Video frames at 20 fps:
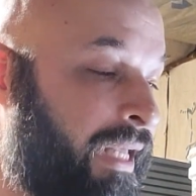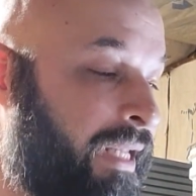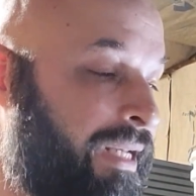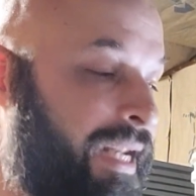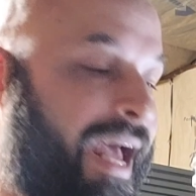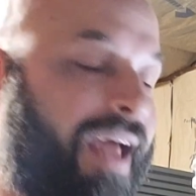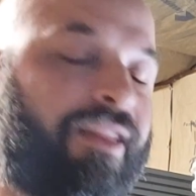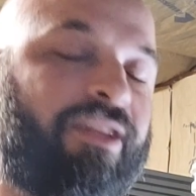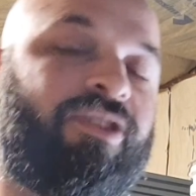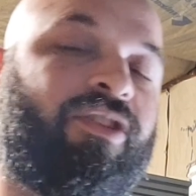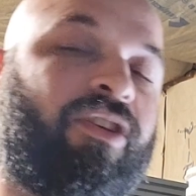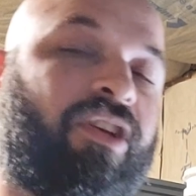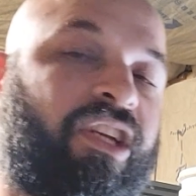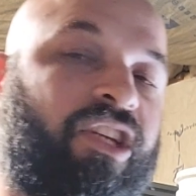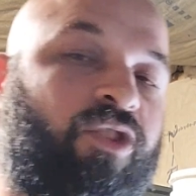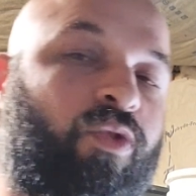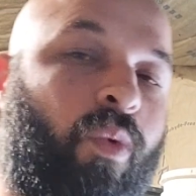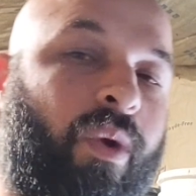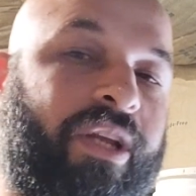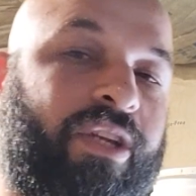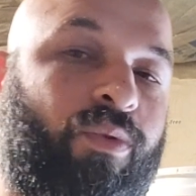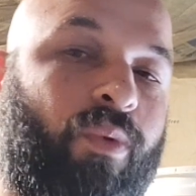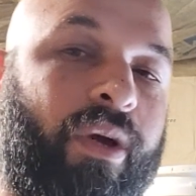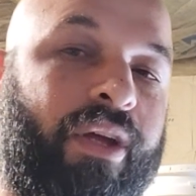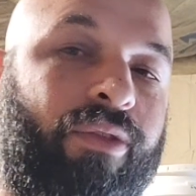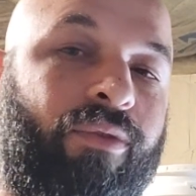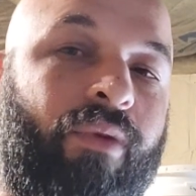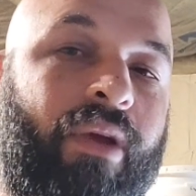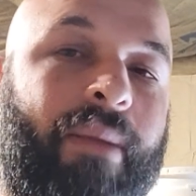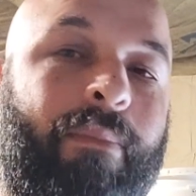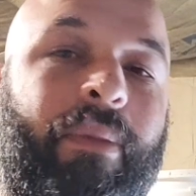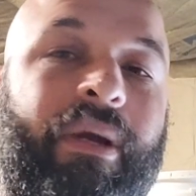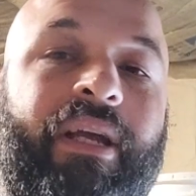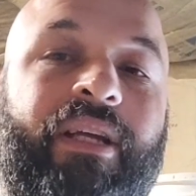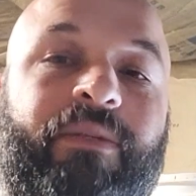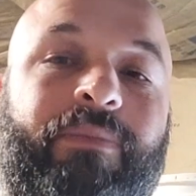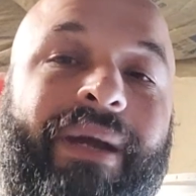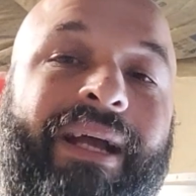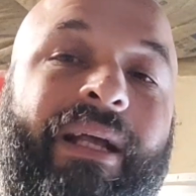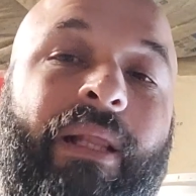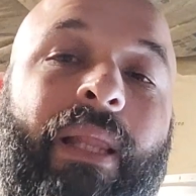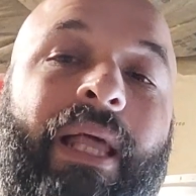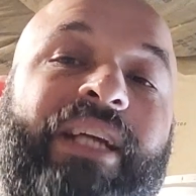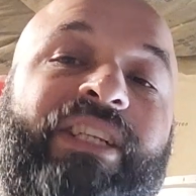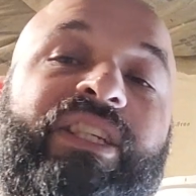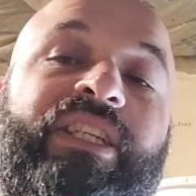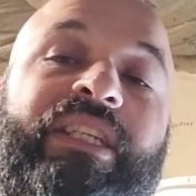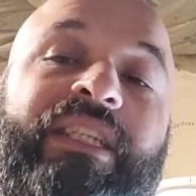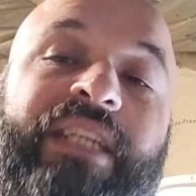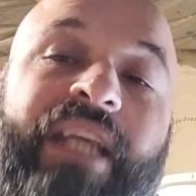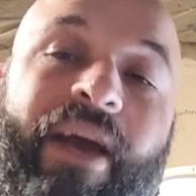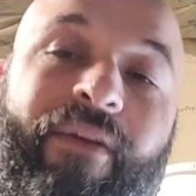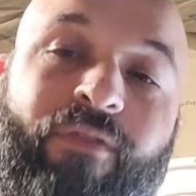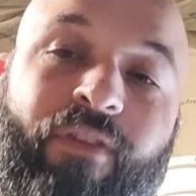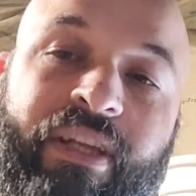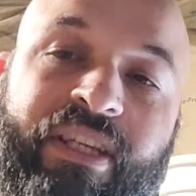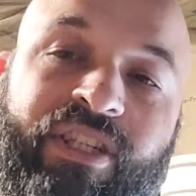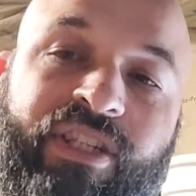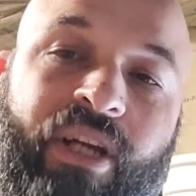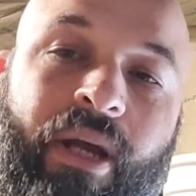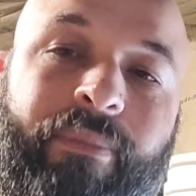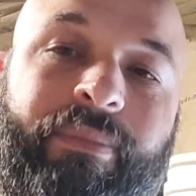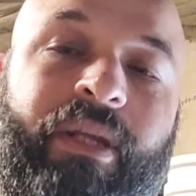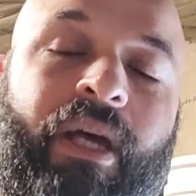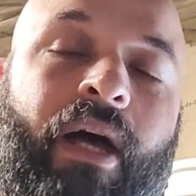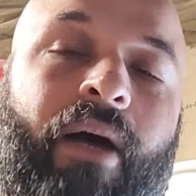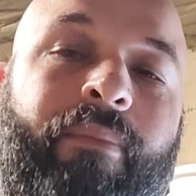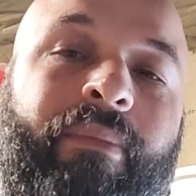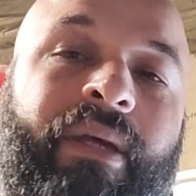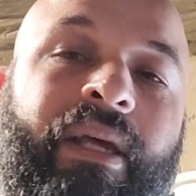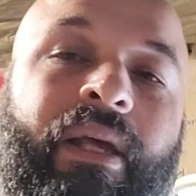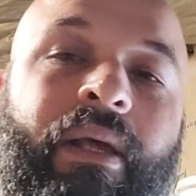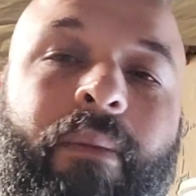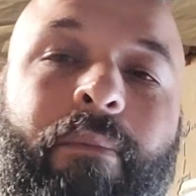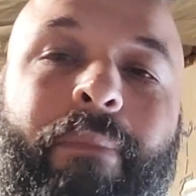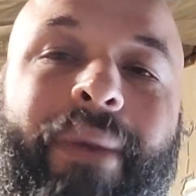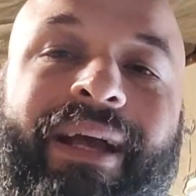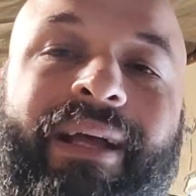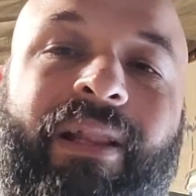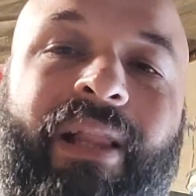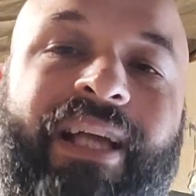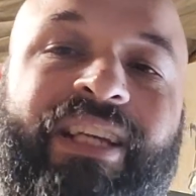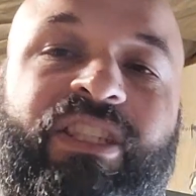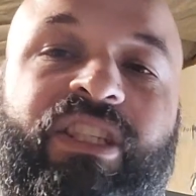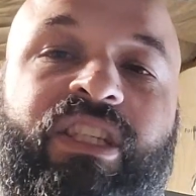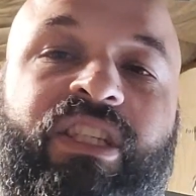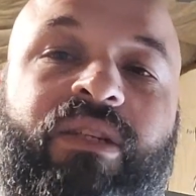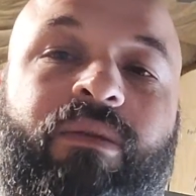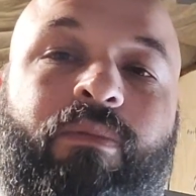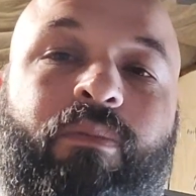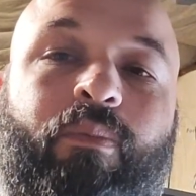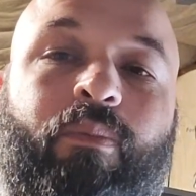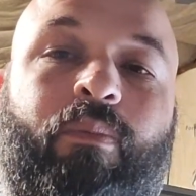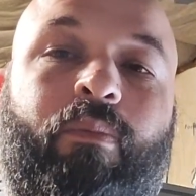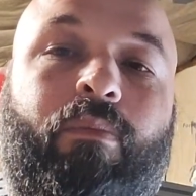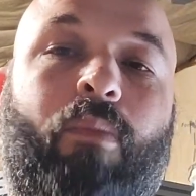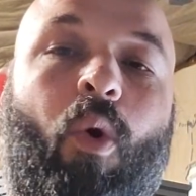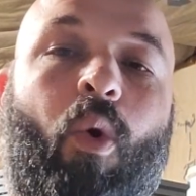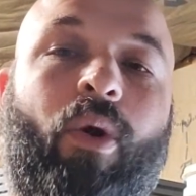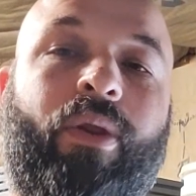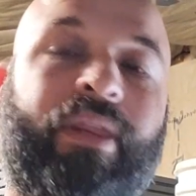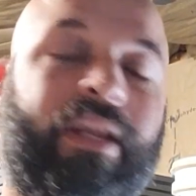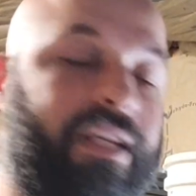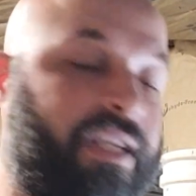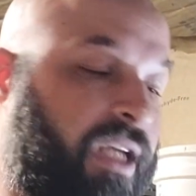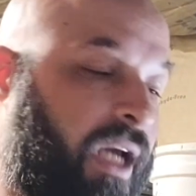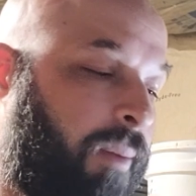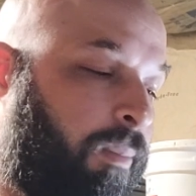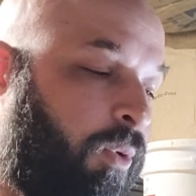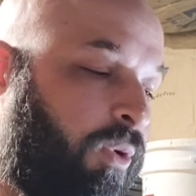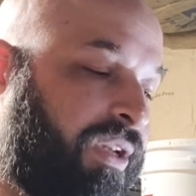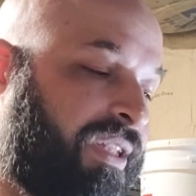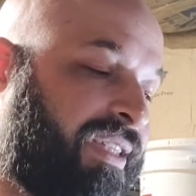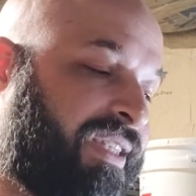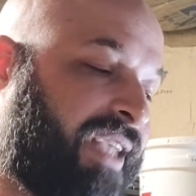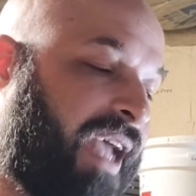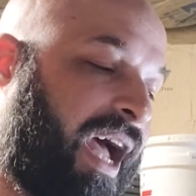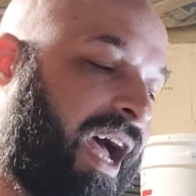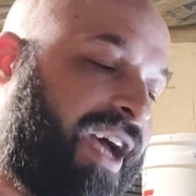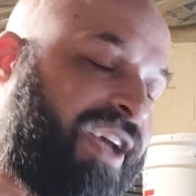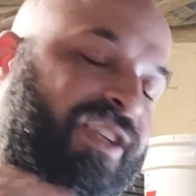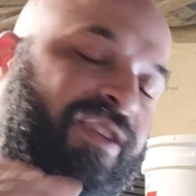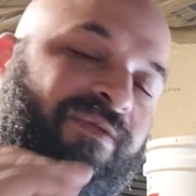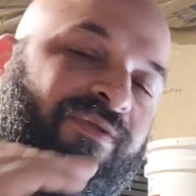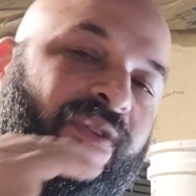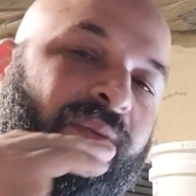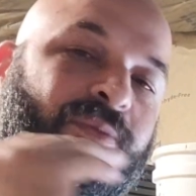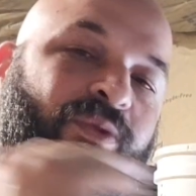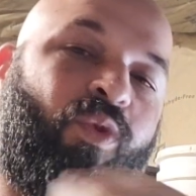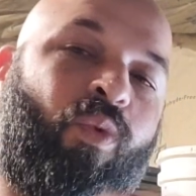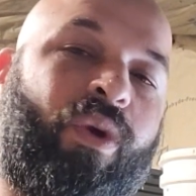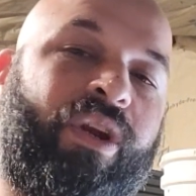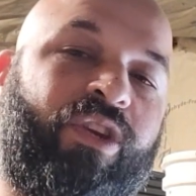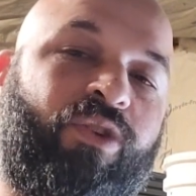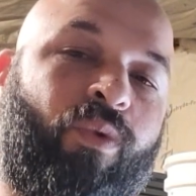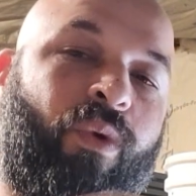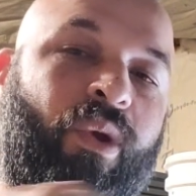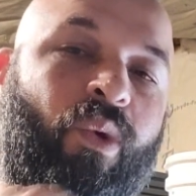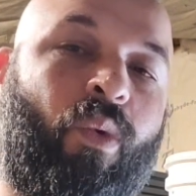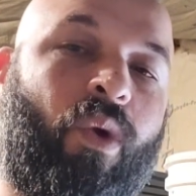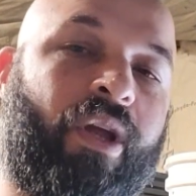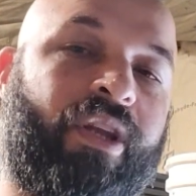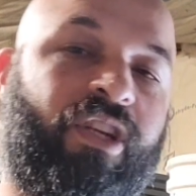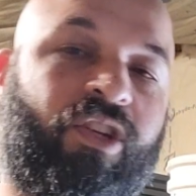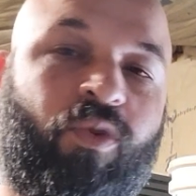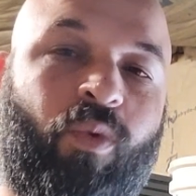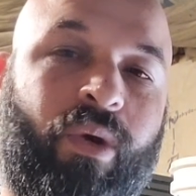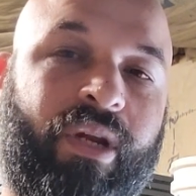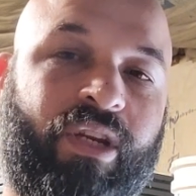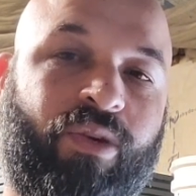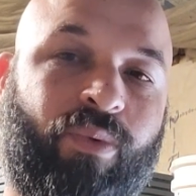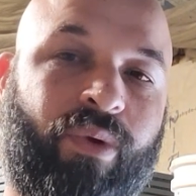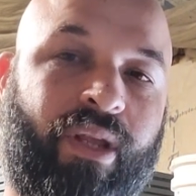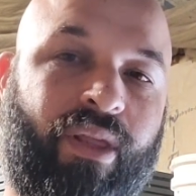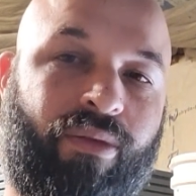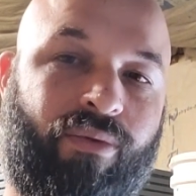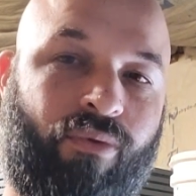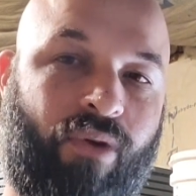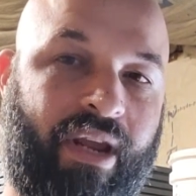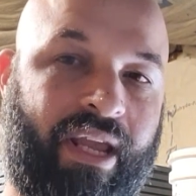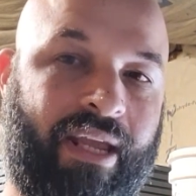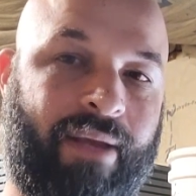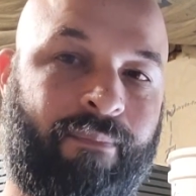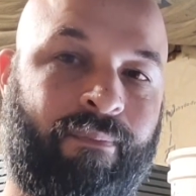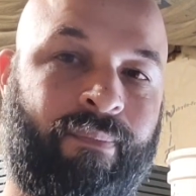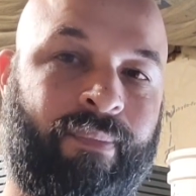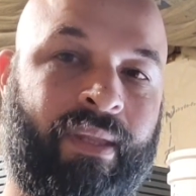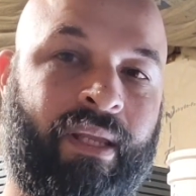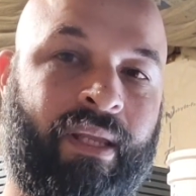Now let's look at 2023, because my collection definitely jumped up. My collection's more than doubled in size from 2021 to 2023.